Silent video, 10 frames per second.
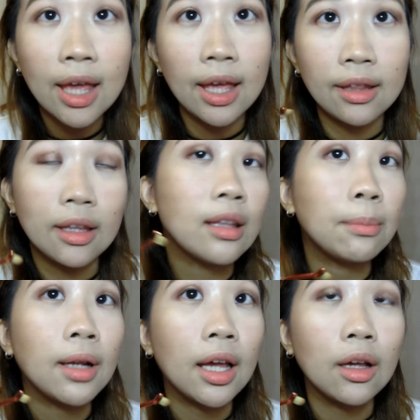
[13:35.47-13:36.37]
and then
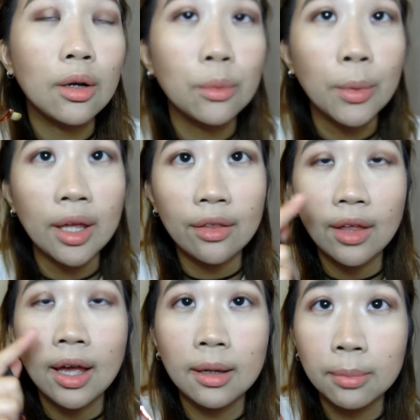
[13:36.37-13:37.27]
apply it on where
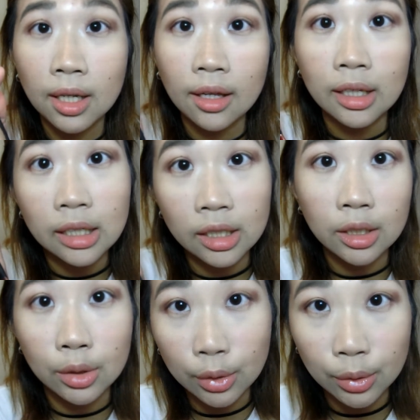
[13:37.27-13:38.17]
I apply the
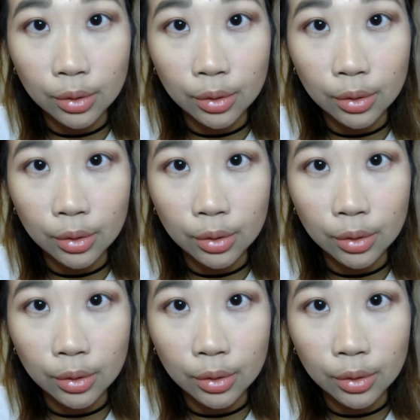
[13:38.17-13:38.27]
glitter glue.